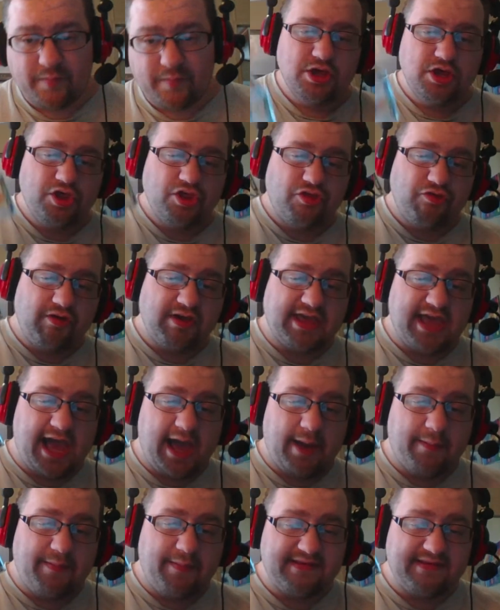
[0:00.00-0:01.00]
3
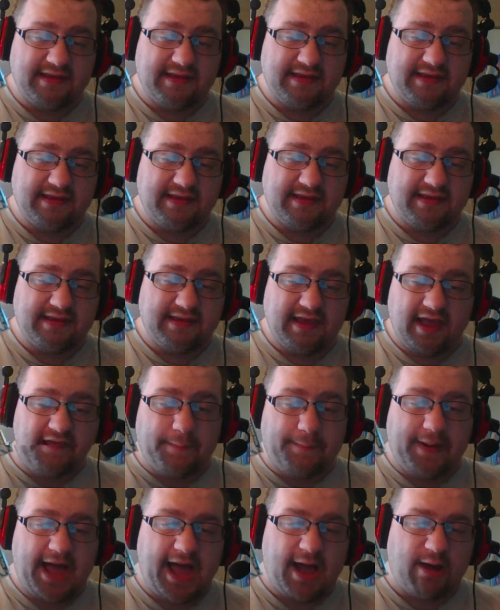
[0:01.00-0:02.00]
copies of Full
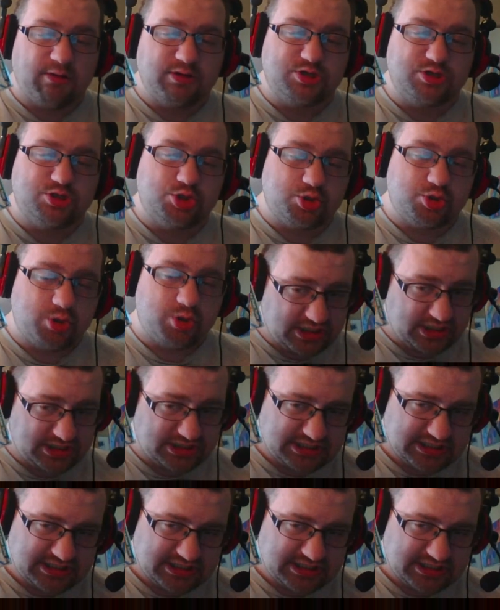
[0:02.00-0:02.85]
Power Trunks.